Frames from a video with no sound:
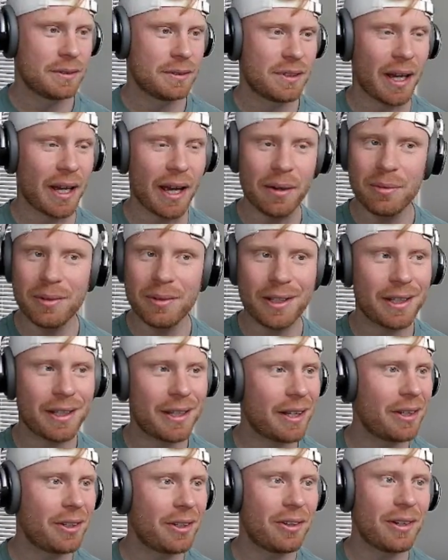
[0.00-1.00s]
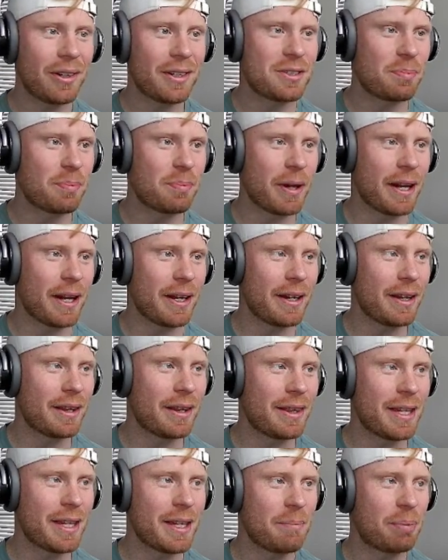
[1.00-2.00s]
Tyreek Hill has been
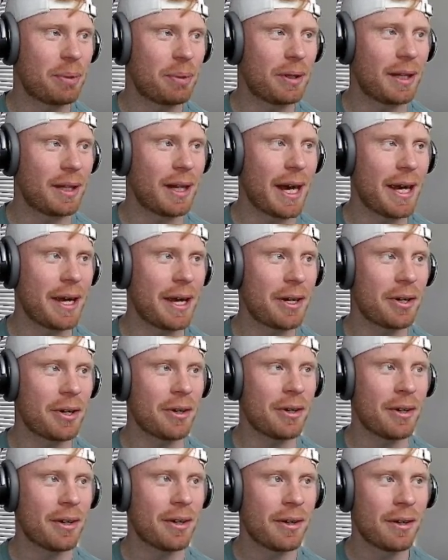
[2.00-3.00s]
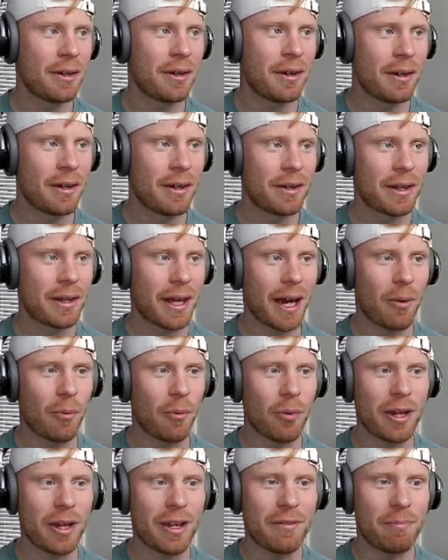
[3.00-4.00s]
the player that
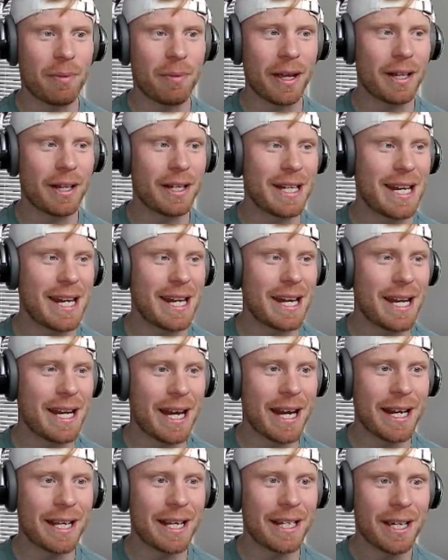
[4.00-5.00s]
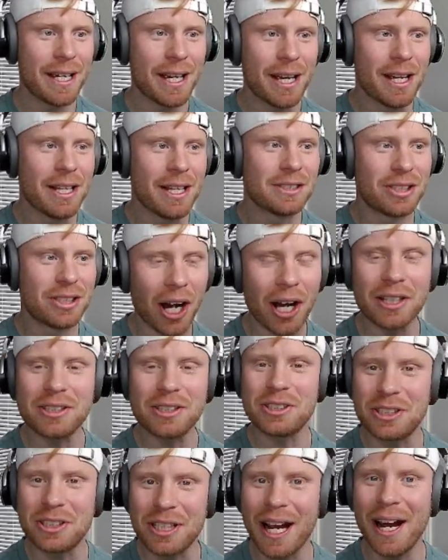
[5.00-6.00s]
we've been needing.
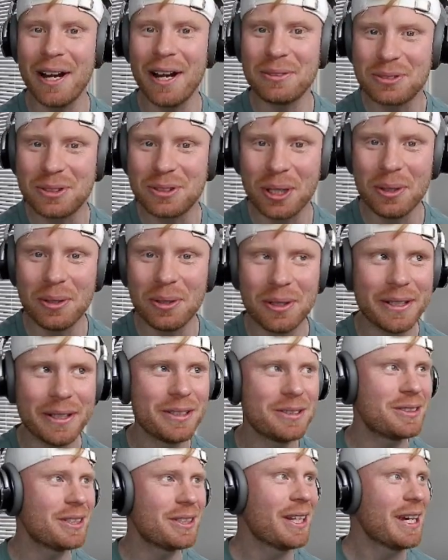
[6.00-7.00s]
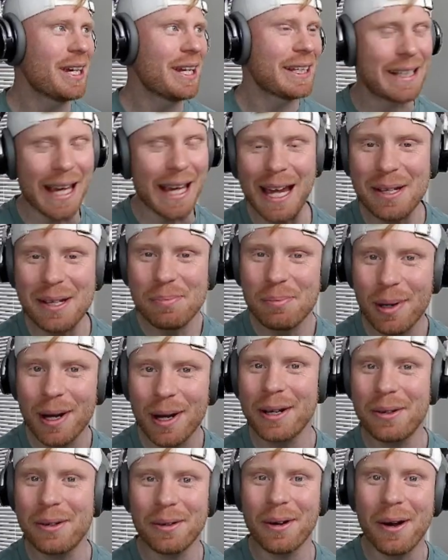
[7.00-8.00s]
Touchdown, Tunas. Game
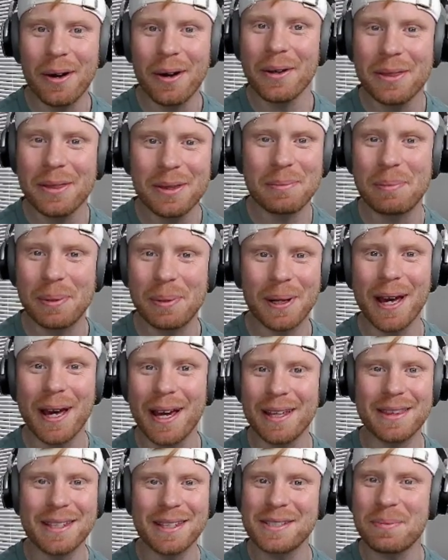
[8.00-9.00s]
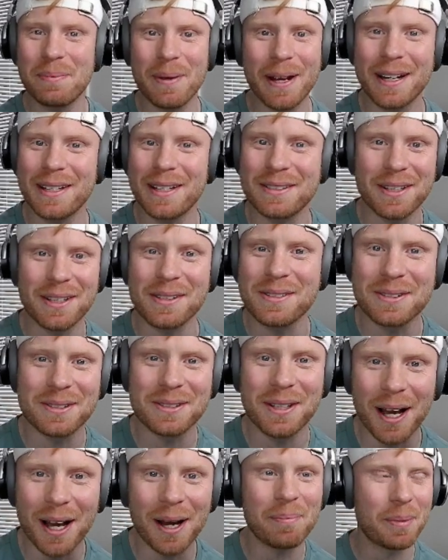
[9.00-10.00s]
breaker on the play. This man is
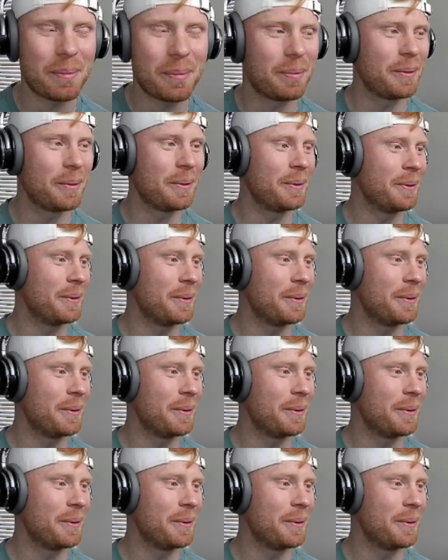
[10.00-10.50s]
unstoppable.